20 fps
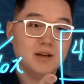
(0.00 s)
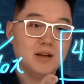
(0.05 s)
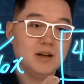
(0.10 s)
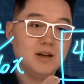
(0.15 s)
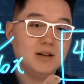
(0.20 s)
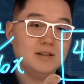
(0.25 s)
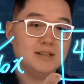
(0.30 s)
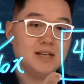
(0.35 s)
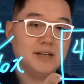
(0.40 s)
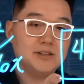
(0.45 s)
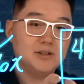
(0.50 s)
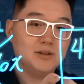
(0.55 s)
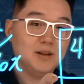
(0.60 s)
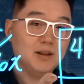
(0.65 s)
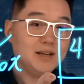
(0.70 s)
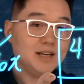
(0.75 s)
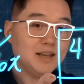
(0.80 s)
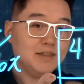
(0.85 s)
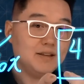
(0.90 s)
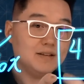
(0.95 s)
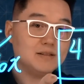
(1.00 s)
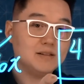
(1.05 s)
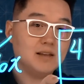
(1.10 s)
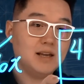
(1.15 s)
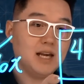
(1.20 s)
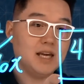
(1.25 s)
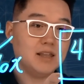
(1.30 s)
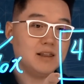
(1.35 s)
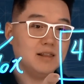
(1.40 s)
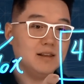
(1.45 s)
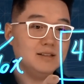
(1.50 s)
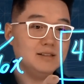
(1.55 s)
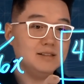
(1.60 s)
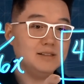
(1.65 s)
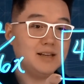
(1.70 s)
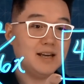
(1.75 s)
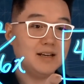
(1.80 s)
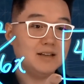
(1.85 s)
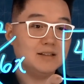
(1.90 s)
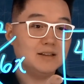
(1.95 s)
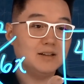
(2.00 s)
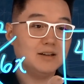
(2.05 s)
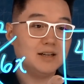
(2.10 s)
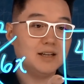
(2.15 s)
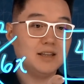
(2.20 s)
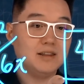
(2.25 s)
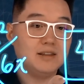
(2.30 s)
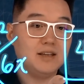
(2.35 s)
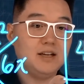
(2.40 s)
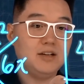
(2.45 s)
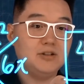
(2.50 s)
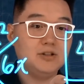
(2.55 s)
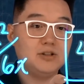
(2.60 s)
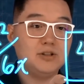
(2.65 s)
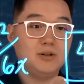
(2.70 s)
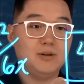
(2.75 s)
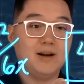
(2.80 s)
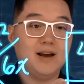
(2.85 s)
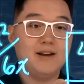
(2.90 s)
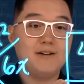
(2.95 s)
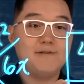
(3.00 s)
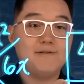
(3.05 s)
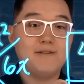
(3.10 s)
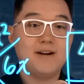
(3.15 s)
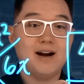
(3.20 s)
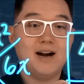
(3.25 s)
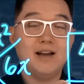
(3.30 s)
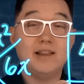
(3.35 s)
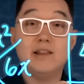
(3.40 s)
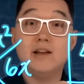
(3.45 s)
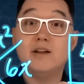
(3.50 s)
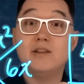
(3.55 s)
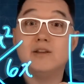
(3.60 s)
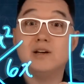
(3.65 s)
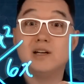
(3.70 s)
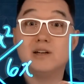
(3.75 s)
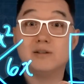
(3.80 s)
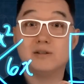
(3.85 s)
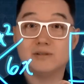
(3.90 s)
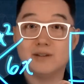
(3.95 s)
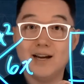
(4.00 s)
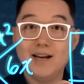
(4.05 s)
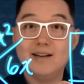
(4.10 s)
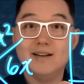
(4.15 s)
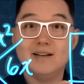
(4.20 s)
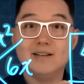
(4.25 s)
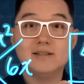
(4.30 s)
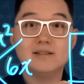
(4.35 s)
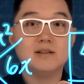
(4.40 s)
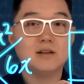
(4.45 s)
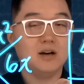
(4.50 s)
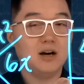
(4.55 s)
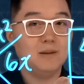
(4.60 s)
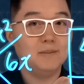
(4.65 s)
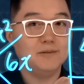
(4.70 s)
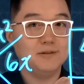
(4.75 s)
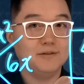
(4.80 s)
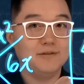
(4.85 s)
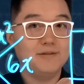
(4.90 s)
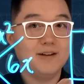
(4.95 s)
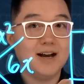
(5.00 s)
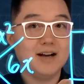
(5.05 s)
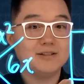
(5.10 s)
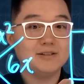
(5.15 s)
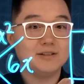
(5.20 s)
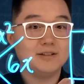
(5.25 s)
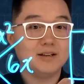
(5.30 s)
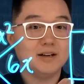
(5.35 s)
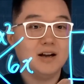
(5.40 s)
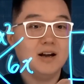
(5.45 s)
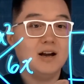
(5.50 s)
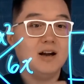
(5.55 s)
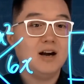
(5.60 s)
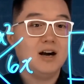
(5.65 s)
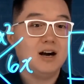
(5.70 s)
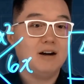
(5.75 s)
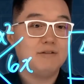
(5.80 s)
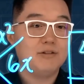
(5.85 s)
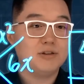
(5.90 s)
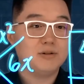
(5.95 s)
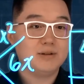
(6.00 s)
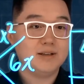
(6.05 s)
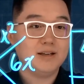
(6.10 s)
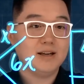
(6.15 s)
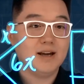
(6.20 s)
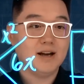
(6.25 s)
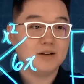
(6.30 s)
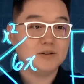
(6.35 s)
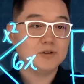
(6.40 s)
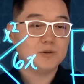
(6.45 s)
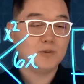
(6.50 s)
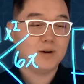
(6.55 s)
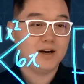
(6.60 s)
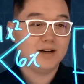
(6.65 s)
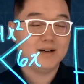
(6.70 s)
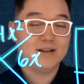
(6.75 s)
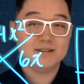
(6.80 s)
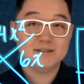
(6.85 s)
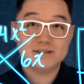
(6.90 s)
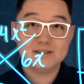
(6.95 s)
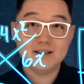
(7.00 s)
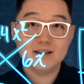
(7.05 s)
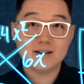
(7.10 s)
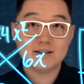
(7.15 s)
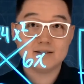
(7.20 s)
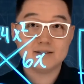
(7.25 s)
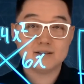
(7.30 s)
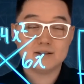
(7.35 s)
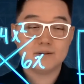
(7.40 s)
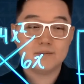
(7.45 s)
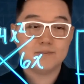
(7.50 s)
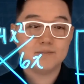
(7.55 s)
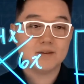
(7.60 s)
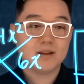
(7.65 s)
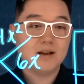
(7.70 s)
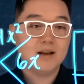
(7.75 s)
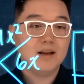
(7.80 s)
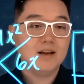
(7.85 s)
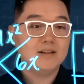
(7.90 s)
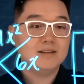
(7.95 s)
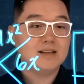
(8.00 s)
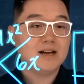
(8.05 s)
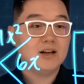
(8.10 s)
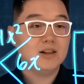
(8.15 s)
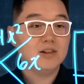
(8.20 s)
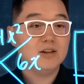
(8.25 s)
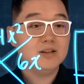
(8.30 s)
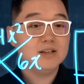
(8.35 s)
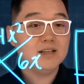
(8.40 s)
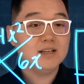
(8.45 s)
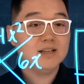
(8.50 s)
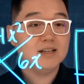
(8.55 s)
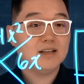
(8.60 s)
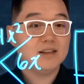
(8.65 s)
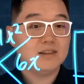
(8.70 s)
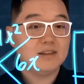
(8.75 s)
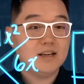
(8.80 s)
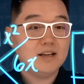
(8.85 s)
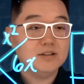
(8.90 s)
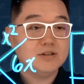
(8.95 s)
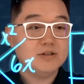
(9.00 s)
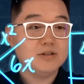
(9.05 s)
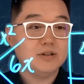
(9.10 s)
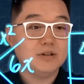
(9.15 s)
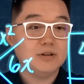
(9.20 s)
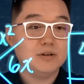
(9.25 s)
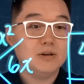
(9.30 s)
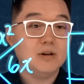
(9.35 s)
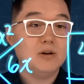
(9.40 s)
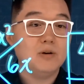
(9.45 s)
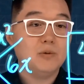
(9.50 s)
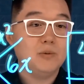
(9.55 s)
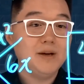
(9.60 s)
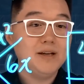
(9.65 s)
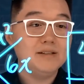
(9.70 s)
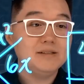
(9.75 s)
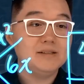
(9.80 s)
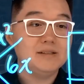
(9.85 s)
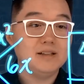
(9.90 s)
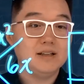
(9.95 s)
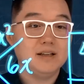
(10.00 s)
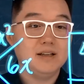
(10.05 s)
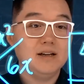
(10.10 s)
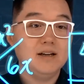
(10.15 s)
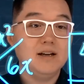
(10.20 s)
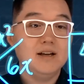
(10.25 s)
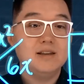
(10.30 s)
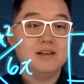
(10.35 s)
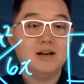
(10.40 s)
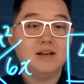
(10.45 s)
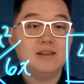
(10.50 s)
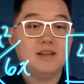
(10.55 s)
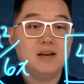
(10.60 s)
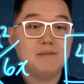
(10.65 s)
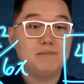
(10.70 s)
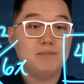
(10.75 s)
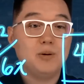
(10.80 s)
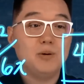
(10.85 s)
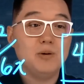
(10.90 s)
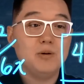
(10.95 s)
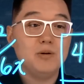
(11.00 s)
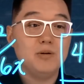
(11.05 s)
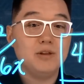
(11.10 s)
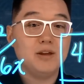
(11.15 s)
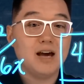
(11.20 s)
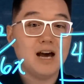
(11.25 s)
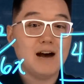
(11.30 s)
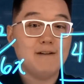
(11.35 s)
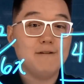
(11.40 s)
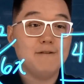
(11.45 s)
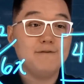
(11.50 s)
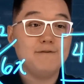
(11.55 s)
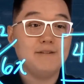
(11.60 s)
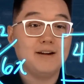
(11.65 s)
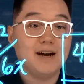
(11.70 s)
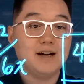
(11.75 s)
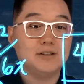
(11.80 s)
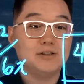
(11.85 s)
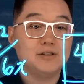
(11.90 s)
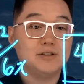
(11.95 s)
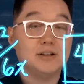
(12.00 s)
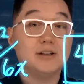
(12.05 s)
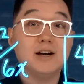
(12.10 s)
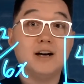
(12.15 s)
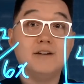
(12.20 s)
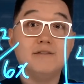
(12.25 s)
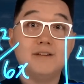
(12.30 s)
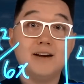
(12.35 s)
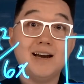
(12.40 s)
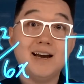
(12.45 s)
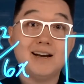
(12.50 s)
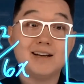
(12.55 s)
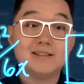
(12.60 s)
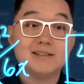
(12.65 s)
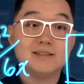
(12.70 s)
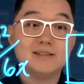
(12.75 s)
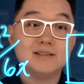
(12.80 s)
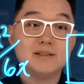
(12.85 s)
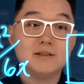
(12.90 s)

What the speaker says: Now to look at this length, let's take a look at these two and find the greatest common factor of 3x squared and 6. Now looking at these two, we see that they both have a factor of x,